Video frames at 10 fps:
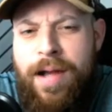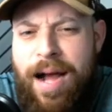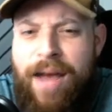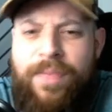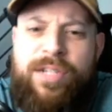
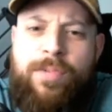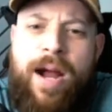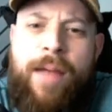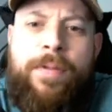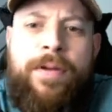on this
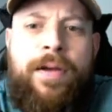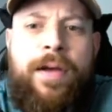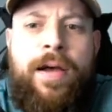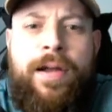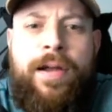rep,
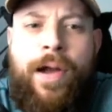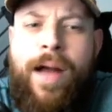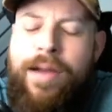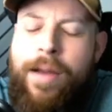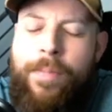note
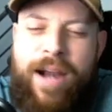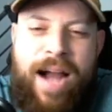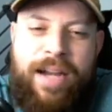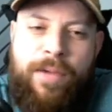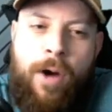how number
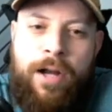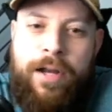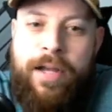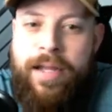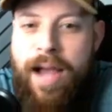
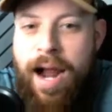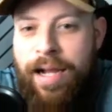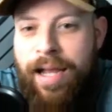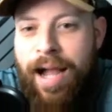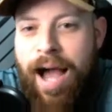91,
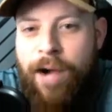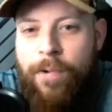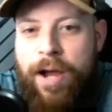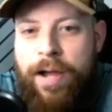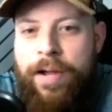Yannick
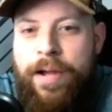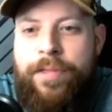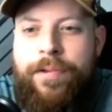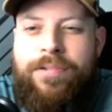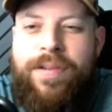
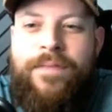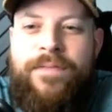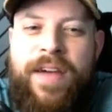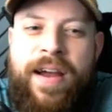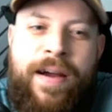Ngakoue, throws a
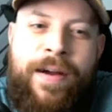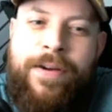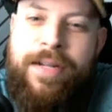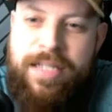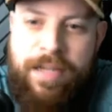
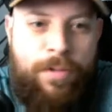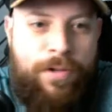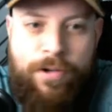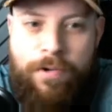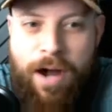very
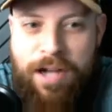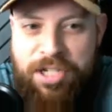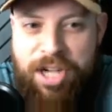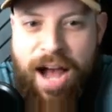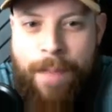similar cross
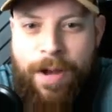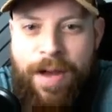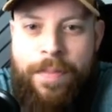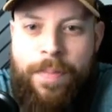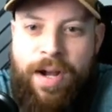chop
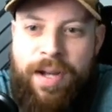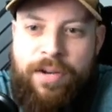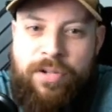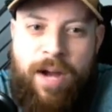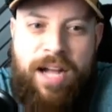on the
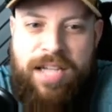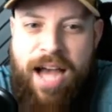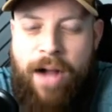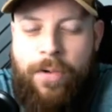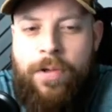Buccaneers' right
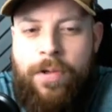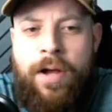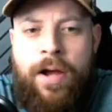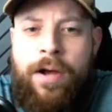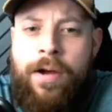tackle.
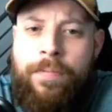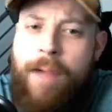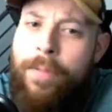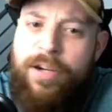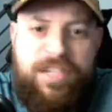
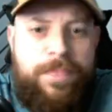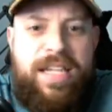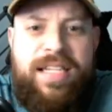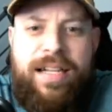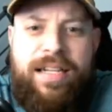Robert
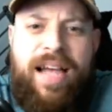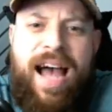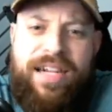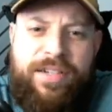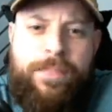Schmidt
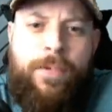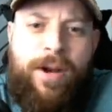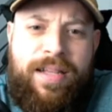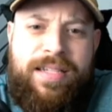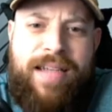actually
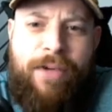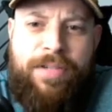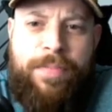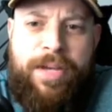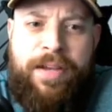pointed this out
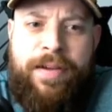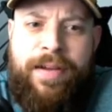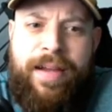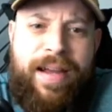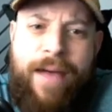to me,
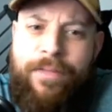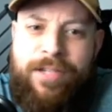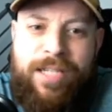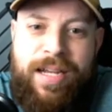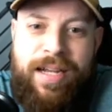and after
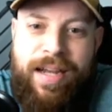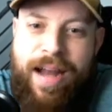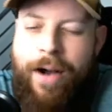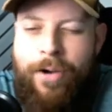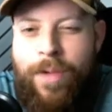seeing it,
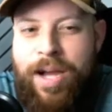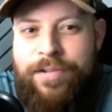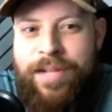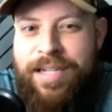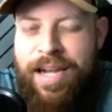I would
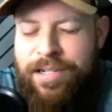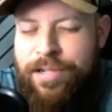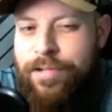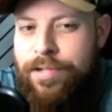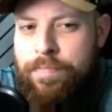wager that
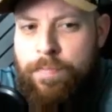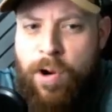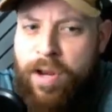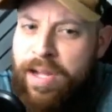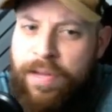Dexter's
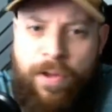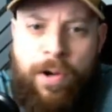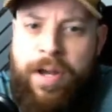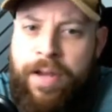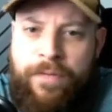working and
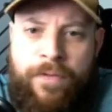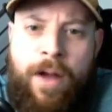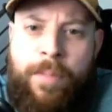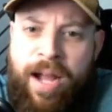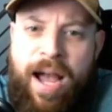learning
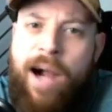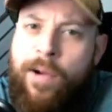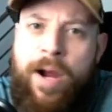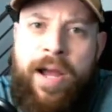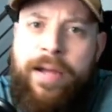from
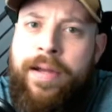Ngakoue